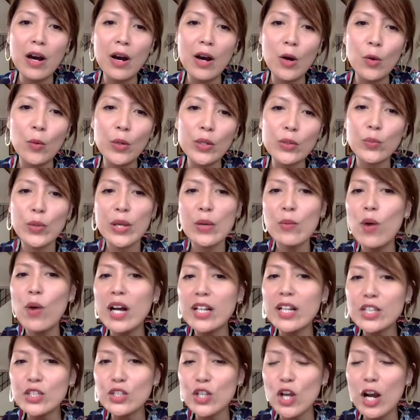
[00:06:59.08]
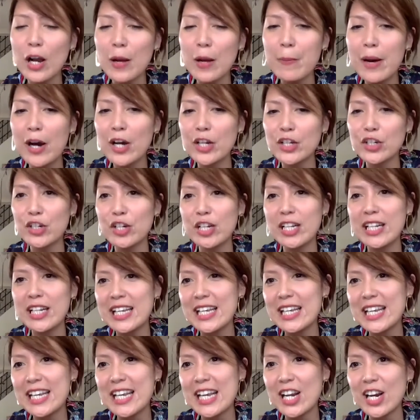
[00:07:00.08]
what we want to talk about
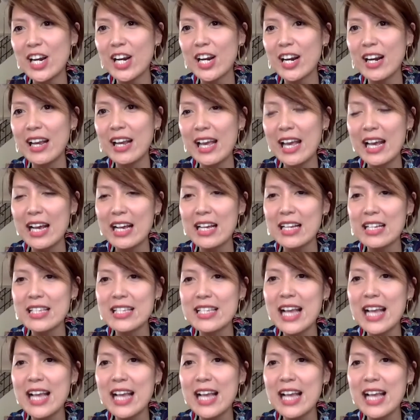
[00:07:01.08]
really here is